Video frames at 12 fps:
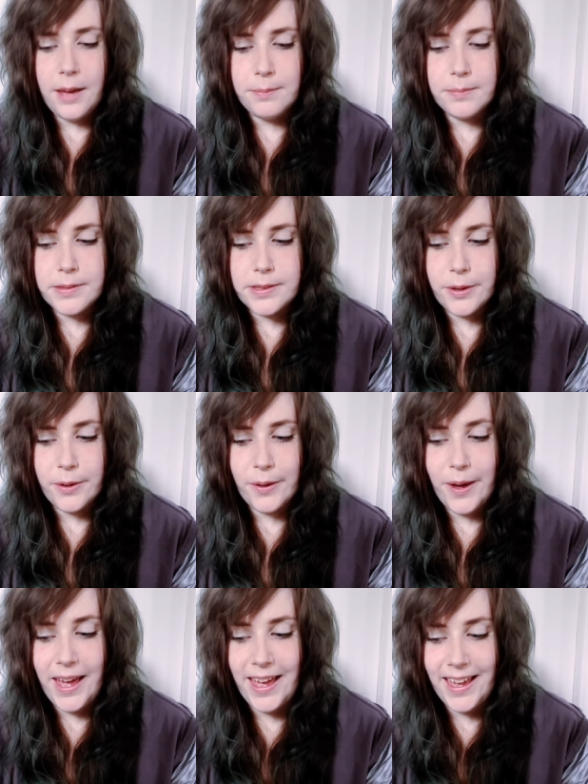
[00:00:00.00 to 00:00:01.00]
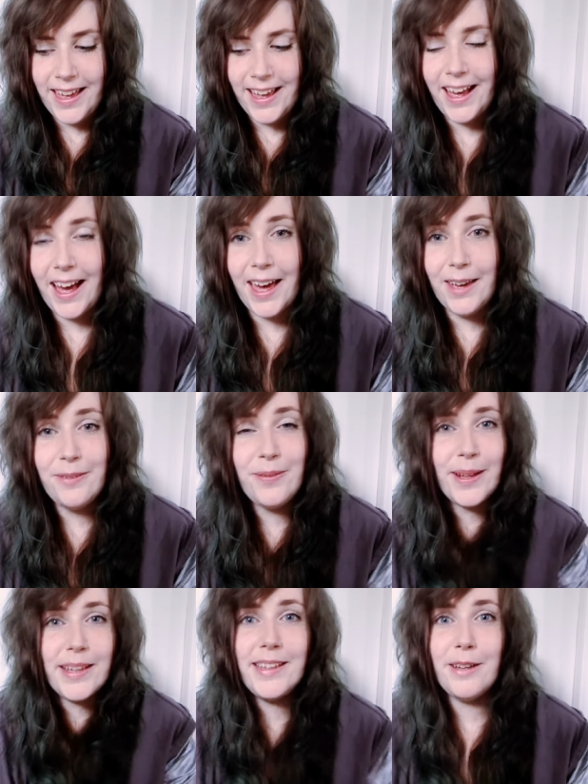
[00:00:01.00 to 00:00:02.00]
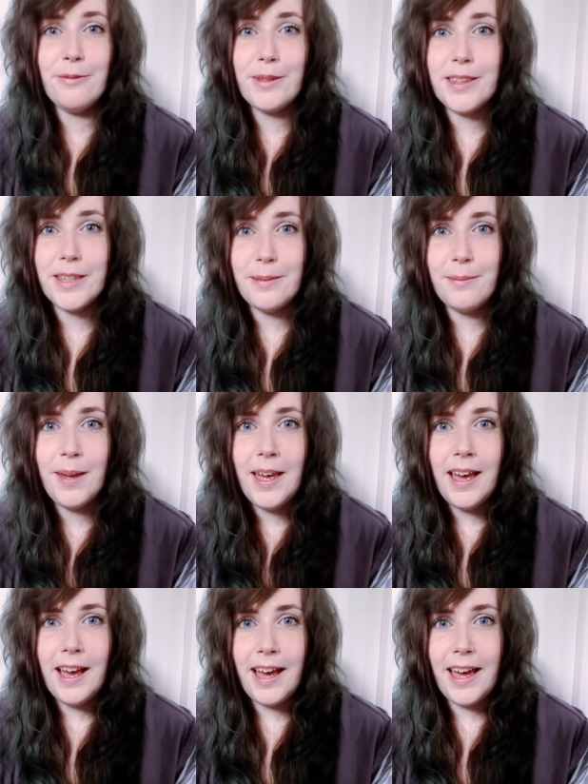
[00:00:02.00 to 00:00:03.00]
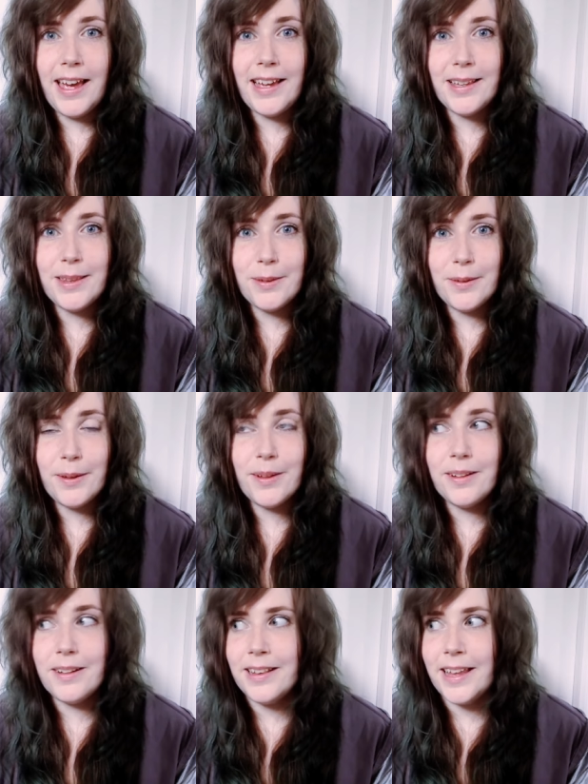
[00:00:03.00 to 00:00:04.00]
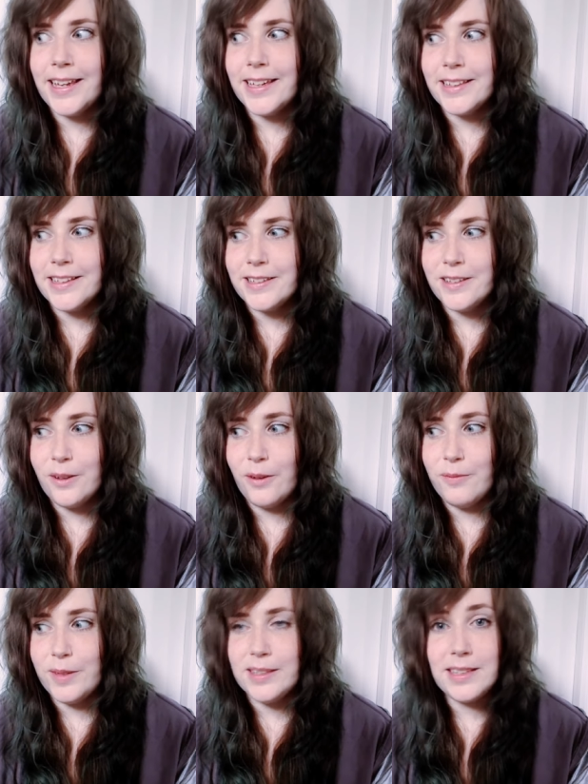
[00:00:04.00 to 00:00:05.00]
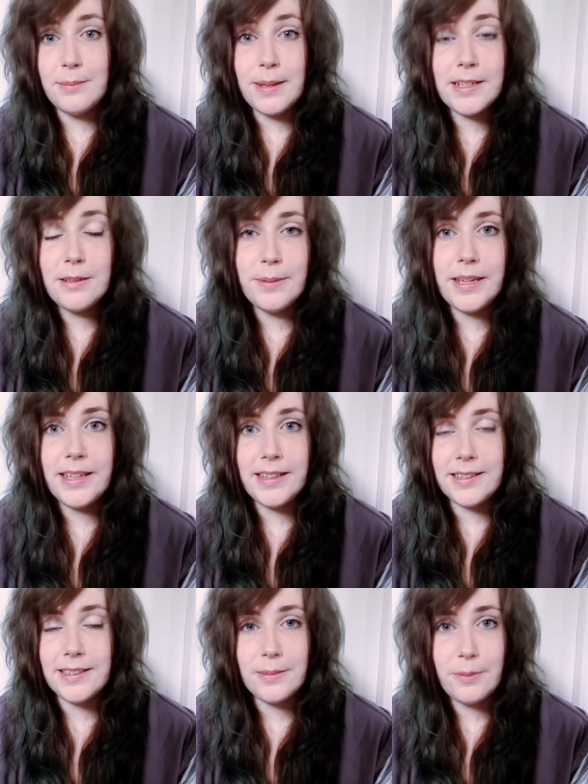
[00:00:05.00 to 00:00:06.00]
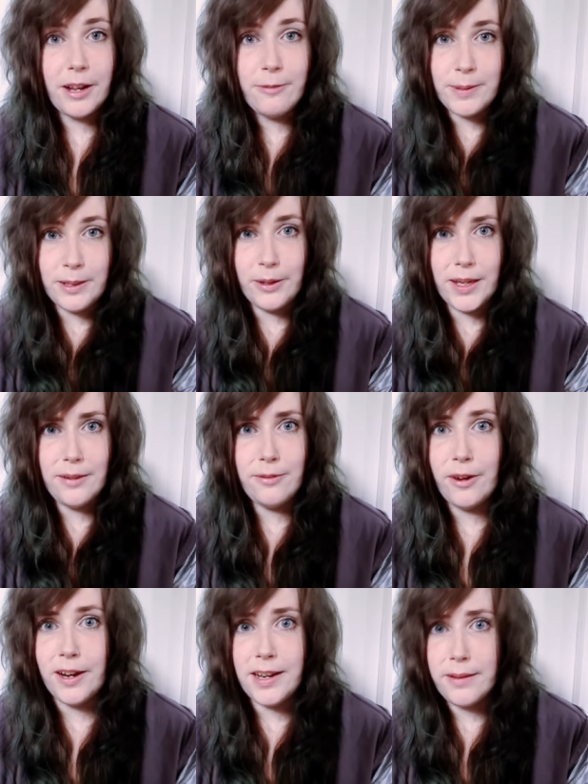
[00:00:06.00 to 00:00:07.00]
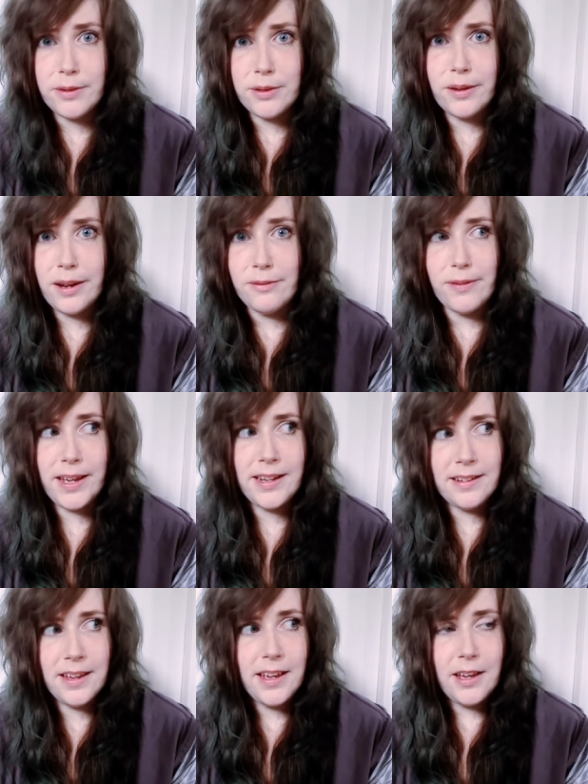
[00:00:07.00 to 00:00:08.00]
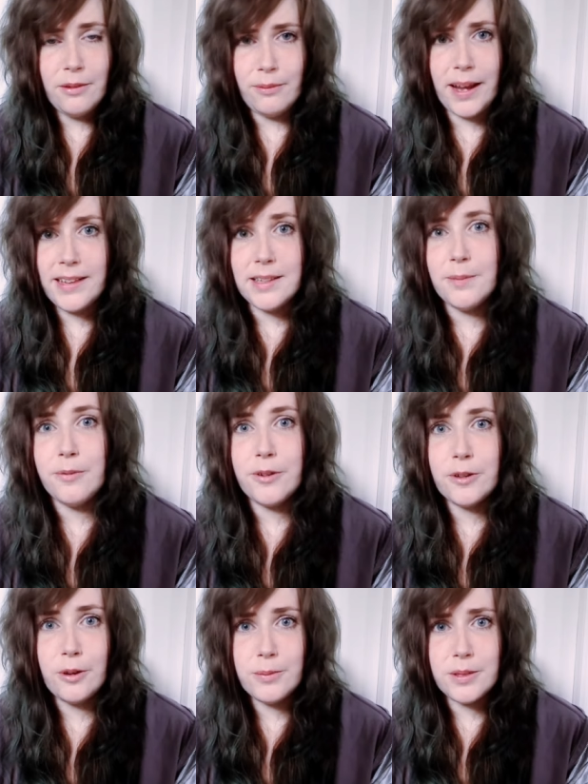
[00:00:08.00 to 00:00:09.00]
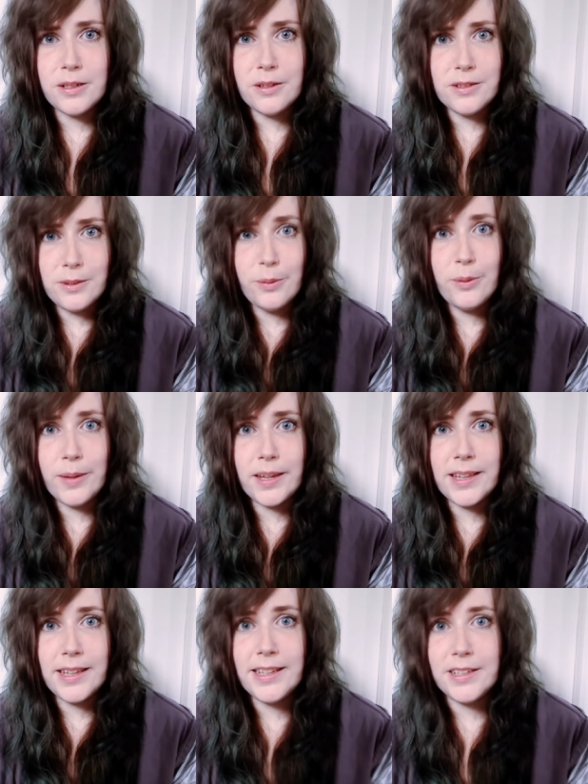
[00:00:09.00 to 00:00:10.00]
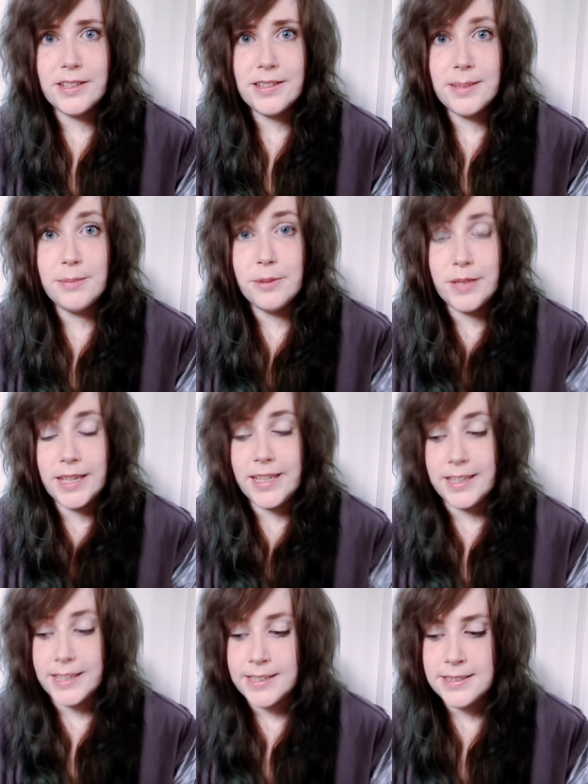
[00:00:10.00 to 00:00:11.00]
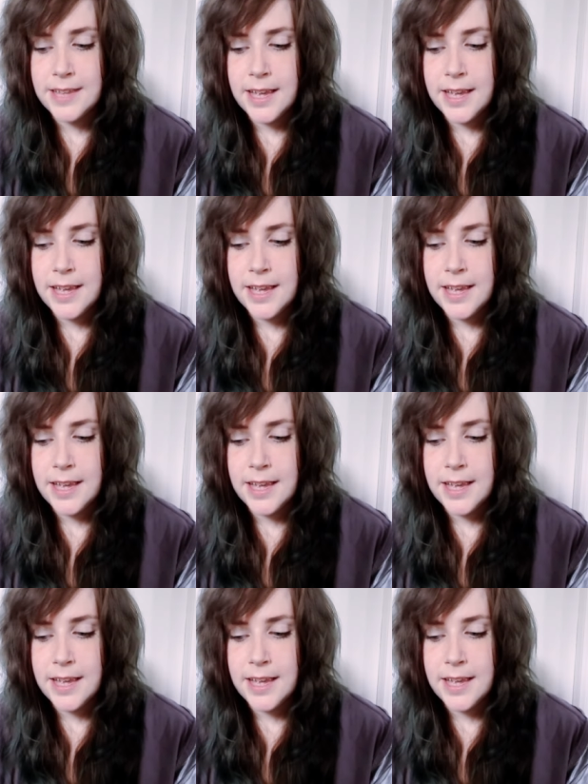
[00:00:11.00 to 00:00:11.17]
So I fell in love with them. I thought, like, this is obviously meant to be. This is what I've been looking for. I never thought I'd find rats up for adoption so quickly. It just seemed ridiculous.